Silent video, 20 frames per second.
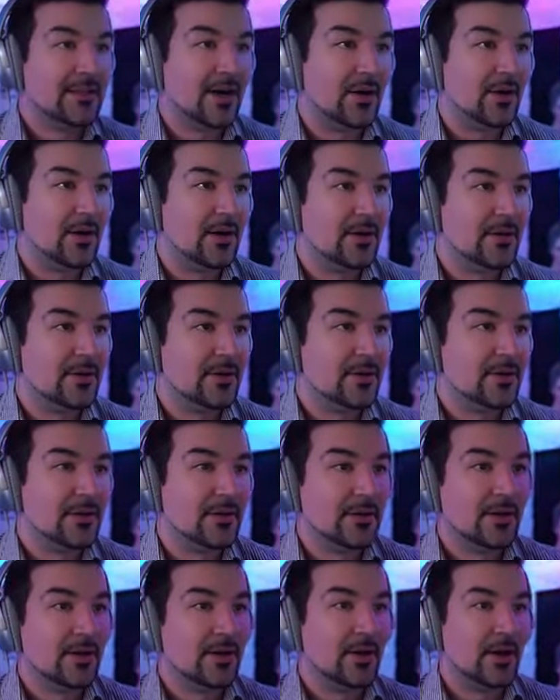oh. Oh.
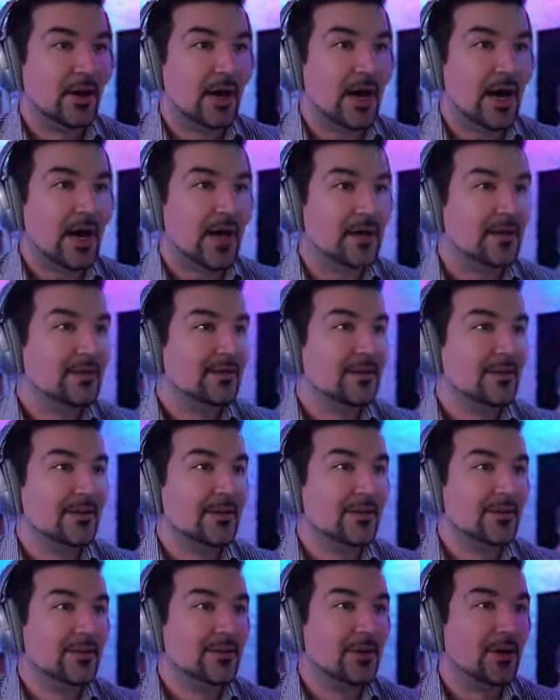Ah.
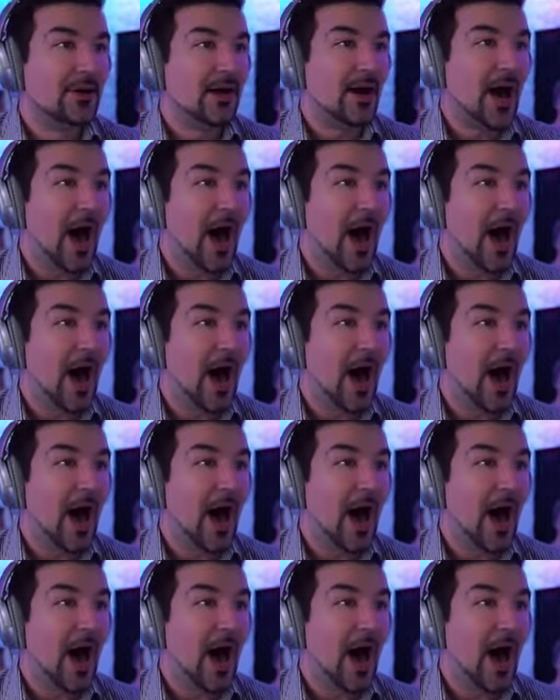Whoa!